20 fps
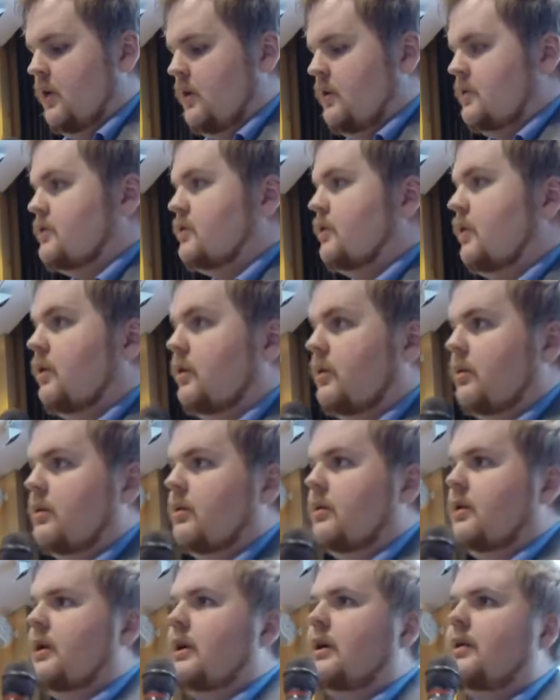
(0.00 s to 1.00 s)
So
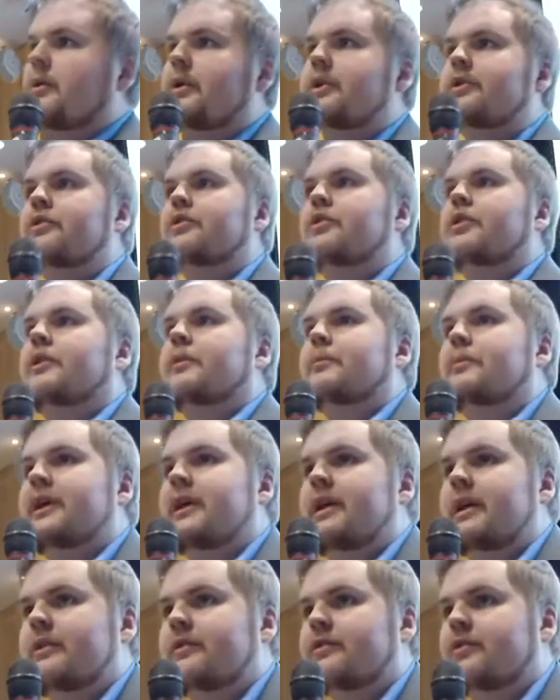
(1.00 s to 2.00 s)
I wanted to look a
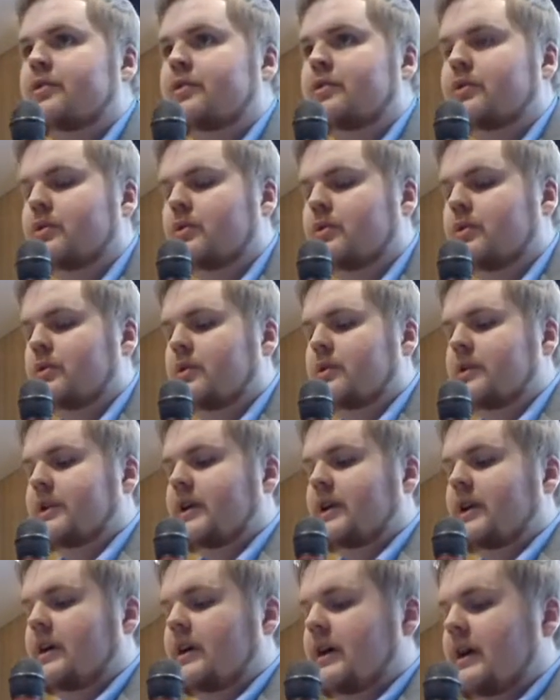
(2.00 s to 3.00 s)
bit into
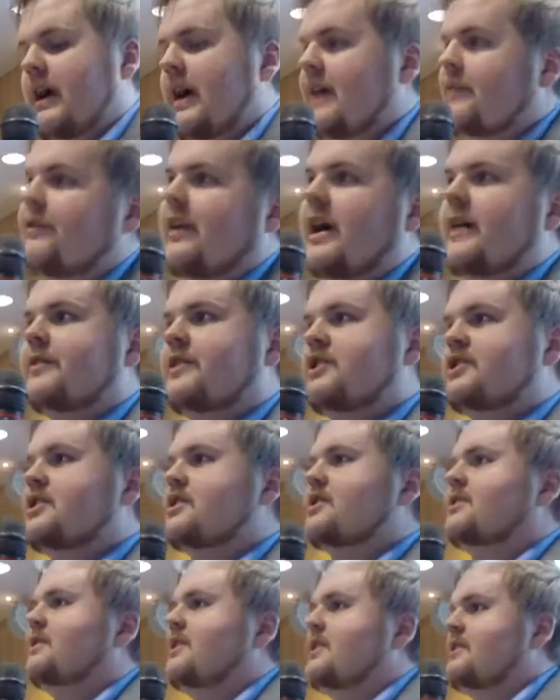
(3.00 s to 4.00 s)
the
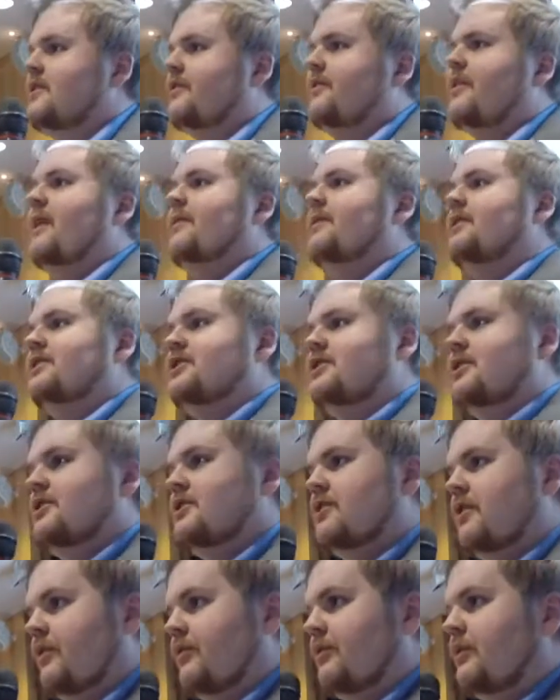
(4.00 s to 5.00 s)
advantages,
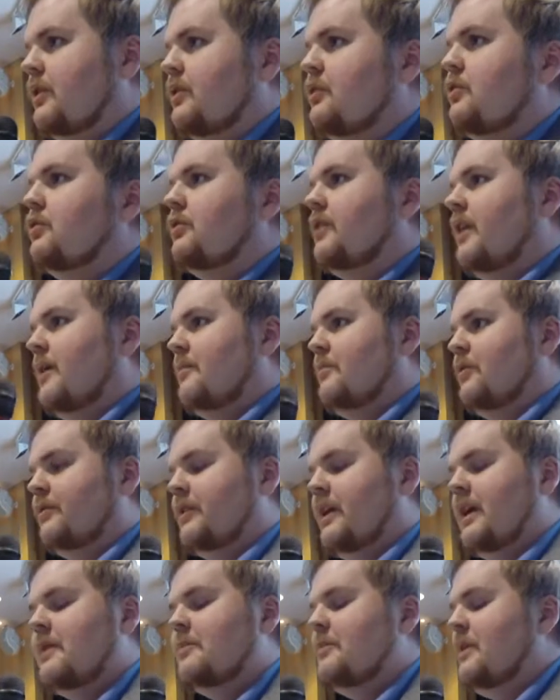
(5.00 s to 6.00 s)
disadvantages of the new type of
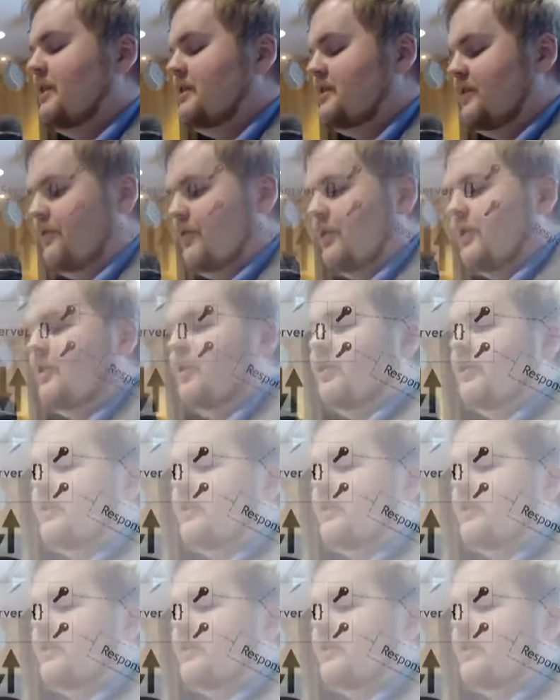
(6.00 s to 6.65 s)
database, if you can call